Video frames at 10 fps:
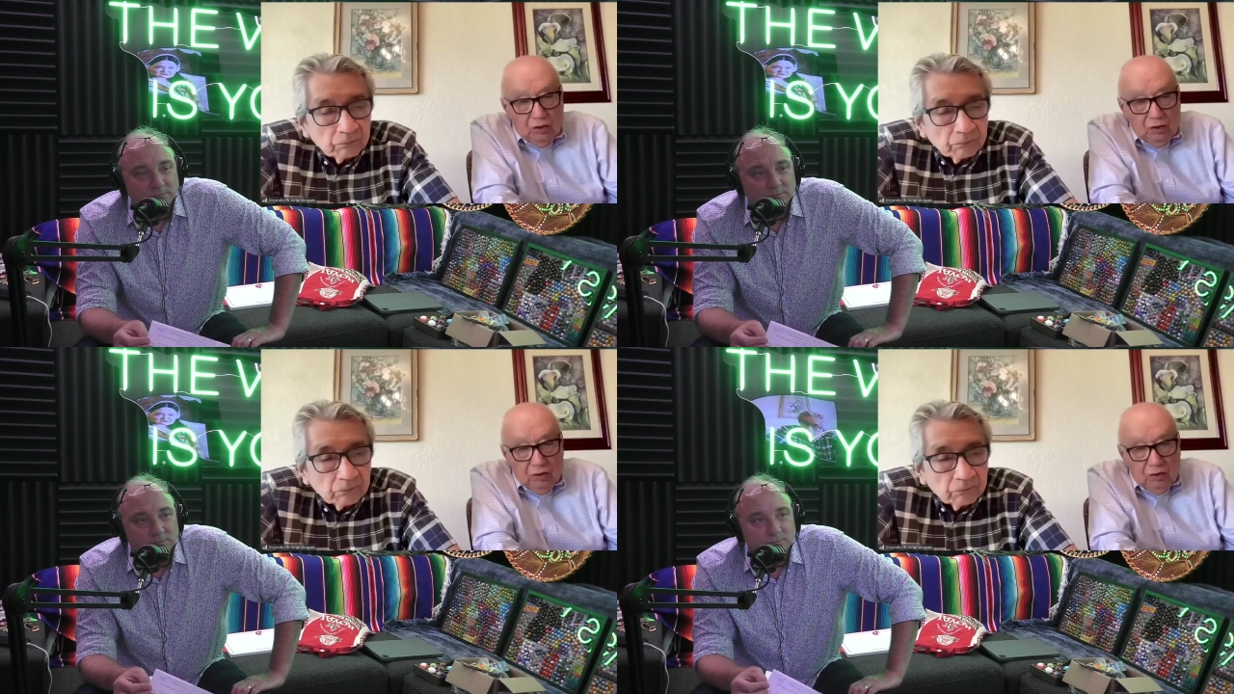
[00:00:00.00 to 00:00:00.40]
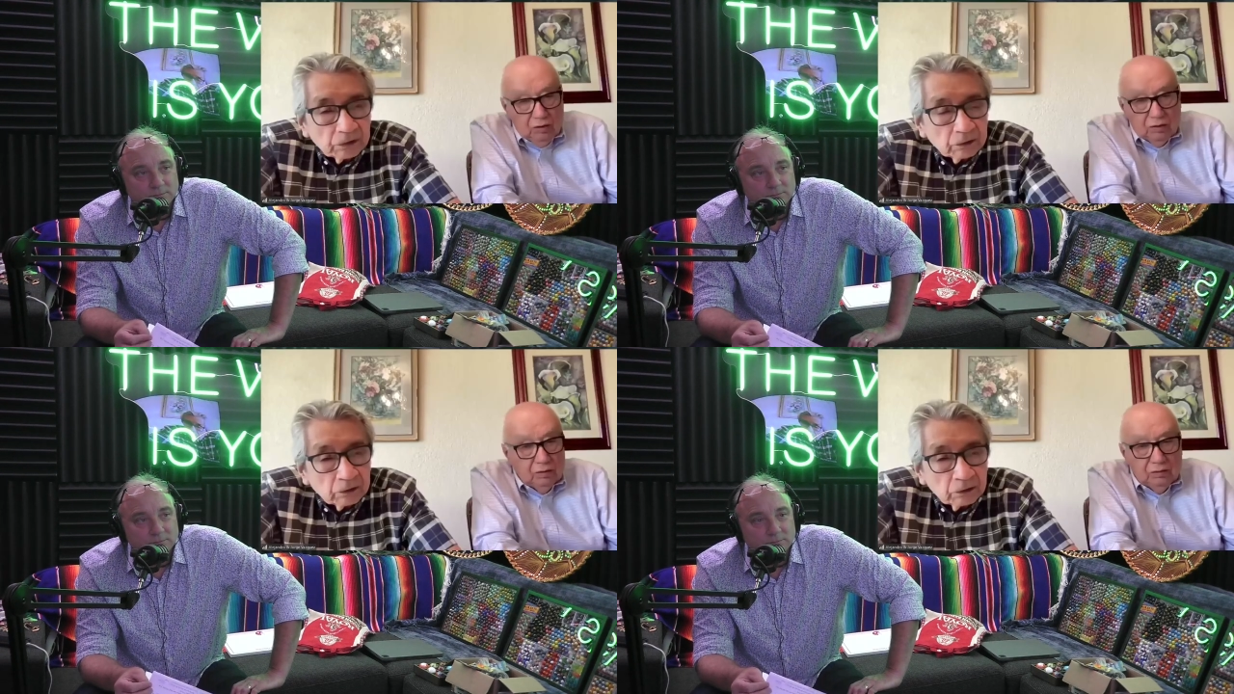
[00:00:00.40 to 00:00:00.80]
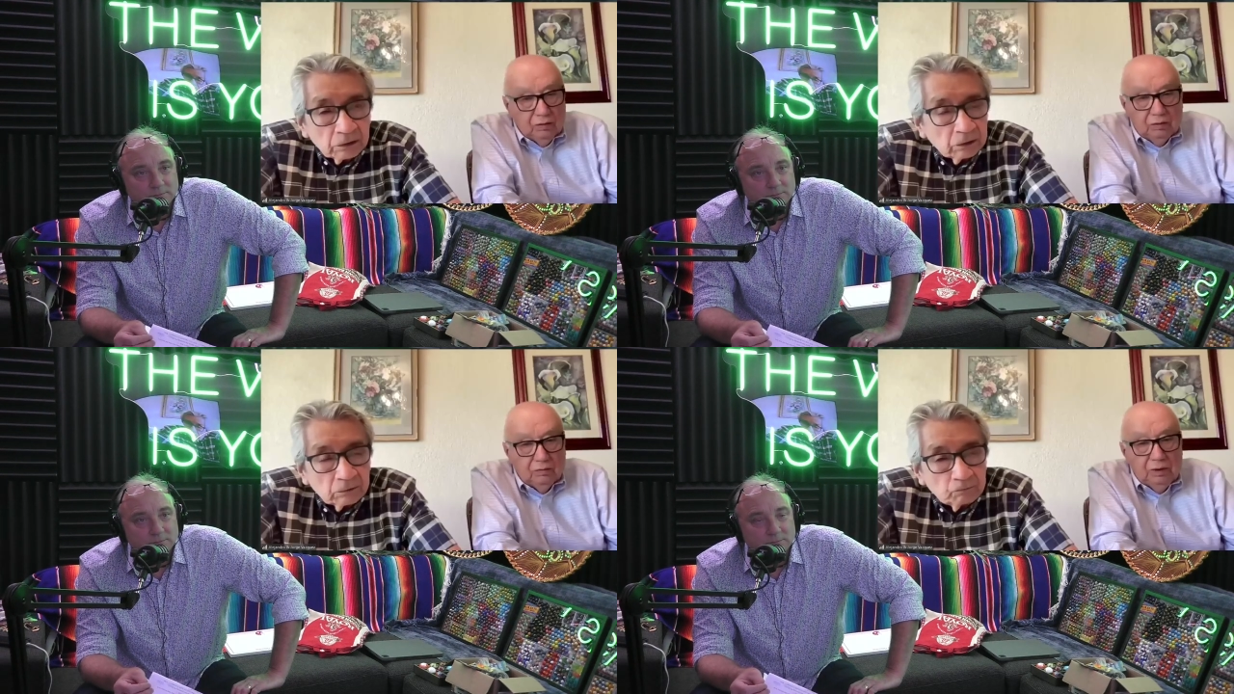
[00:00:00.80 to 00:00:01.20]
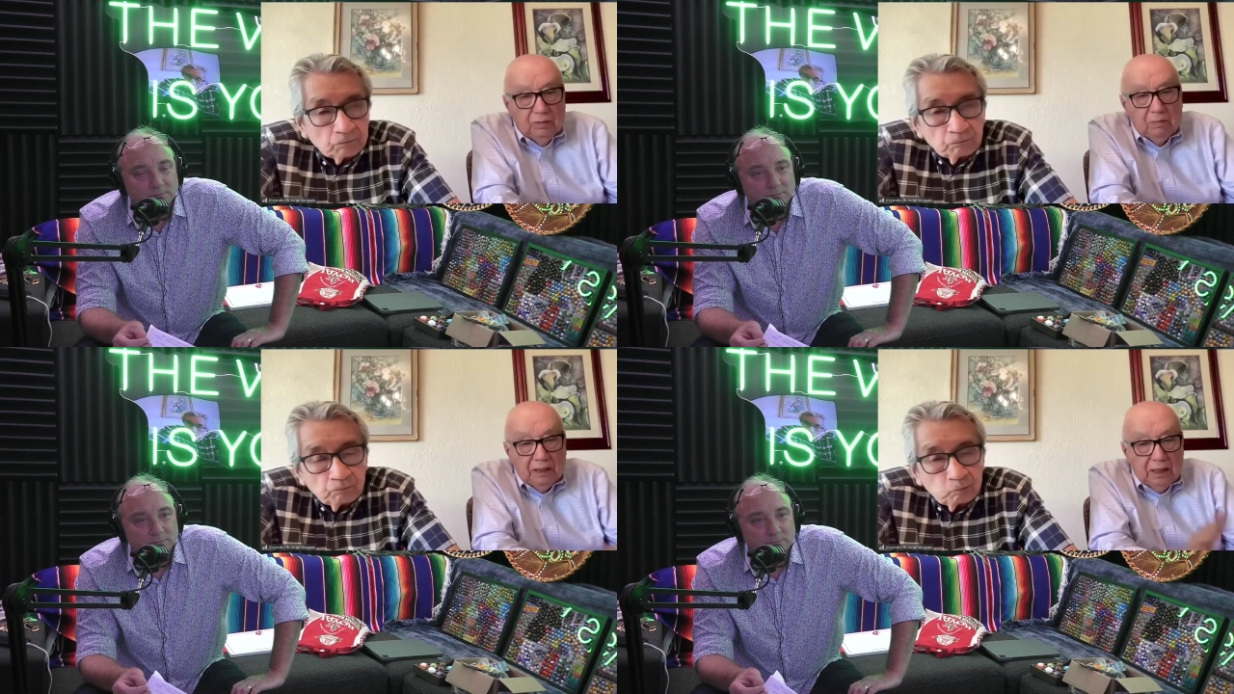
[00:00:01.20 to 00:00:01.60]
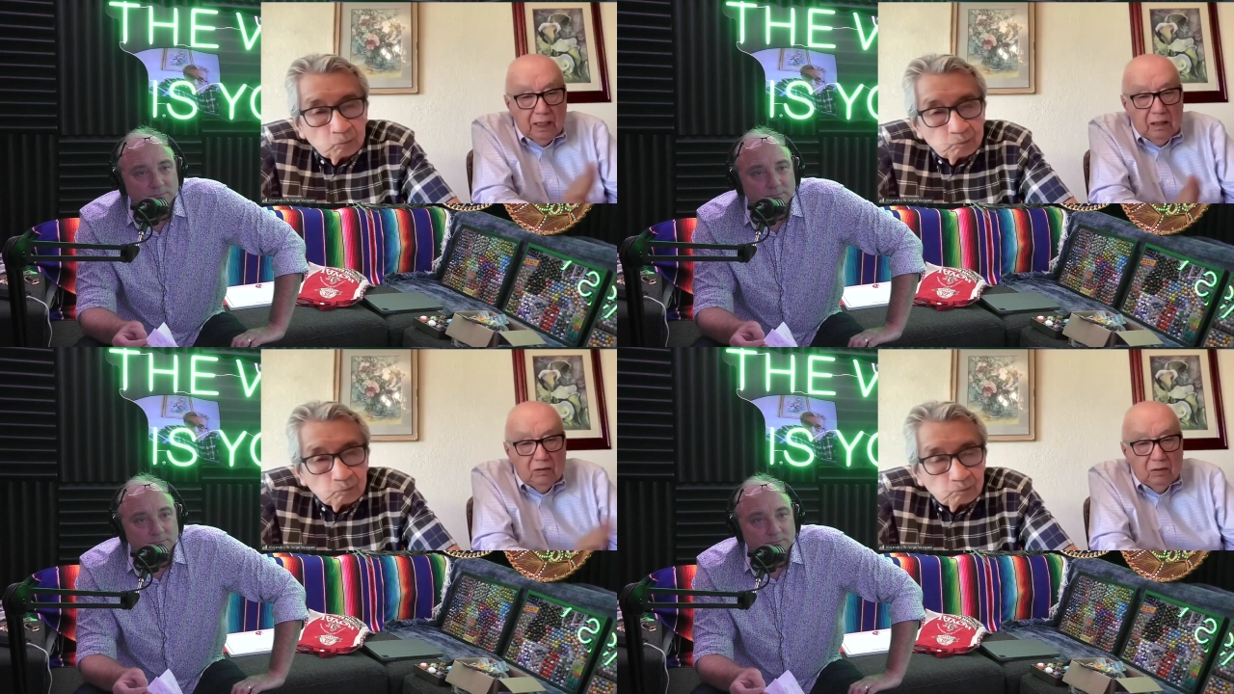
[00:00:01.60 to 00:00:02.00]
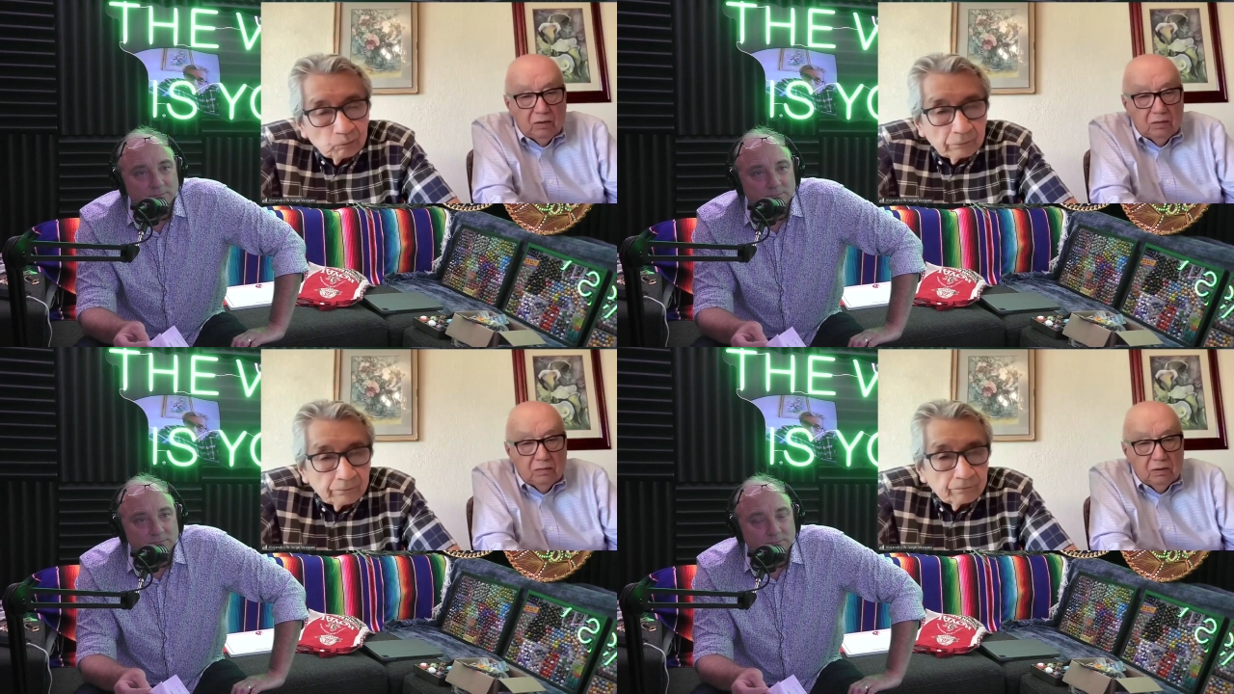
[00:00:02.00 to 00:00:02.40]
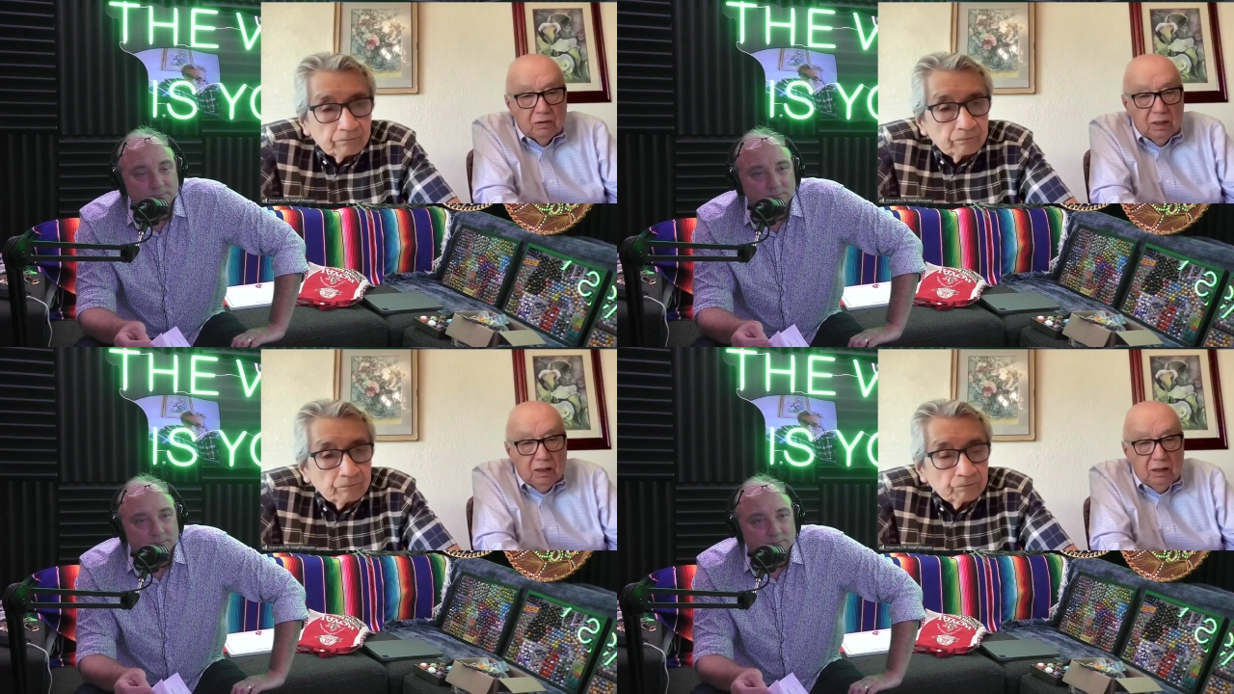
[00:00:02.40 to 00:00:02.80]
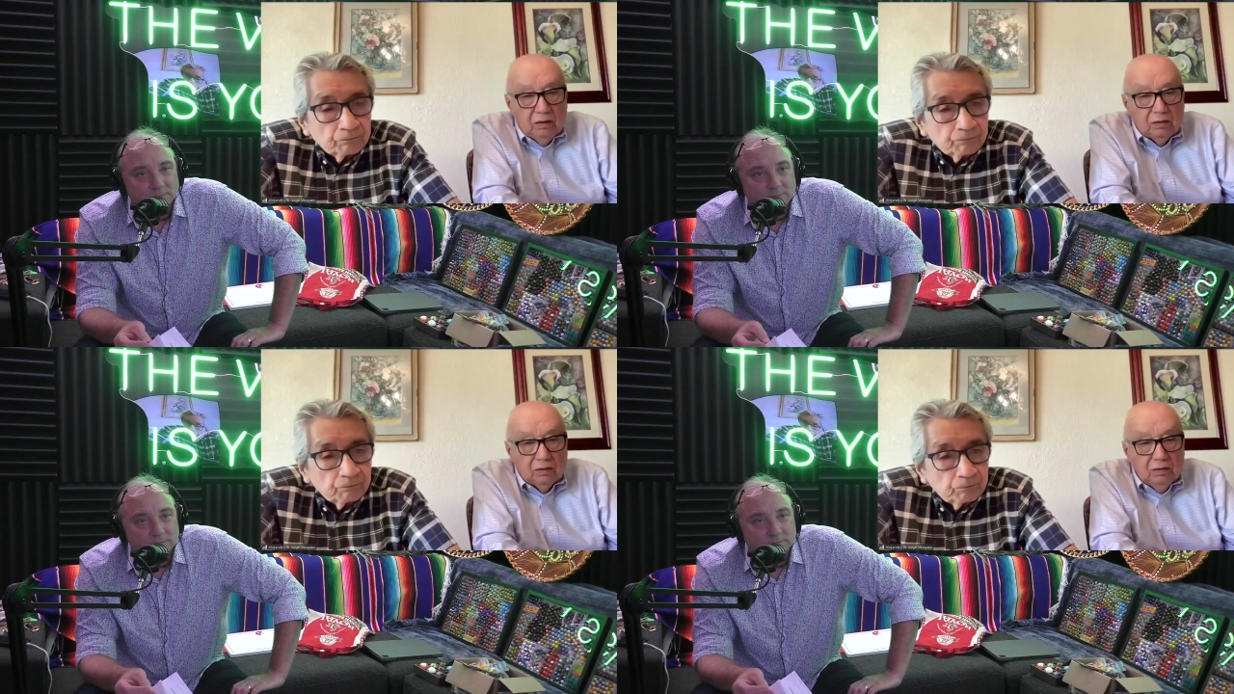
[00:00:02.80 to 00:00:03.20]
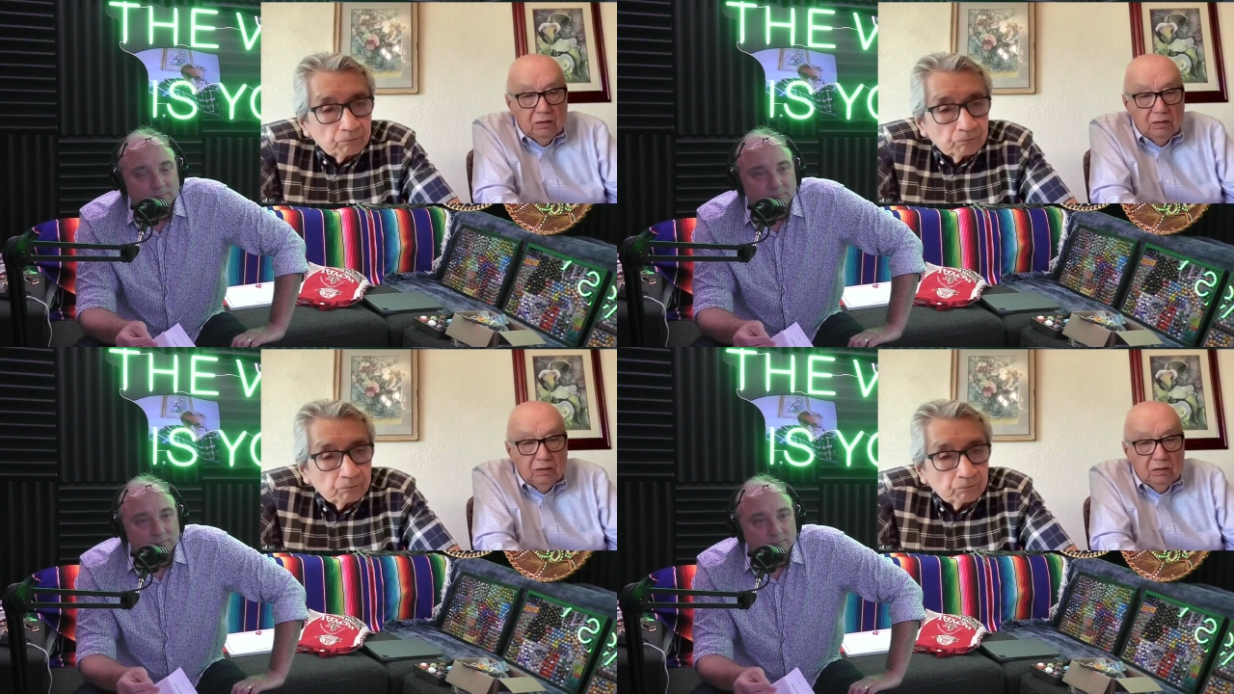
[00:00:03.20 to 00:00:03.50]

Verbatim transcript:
Speaker 1: no, no, no. Mi papá trajo los, los técnicos. Ah,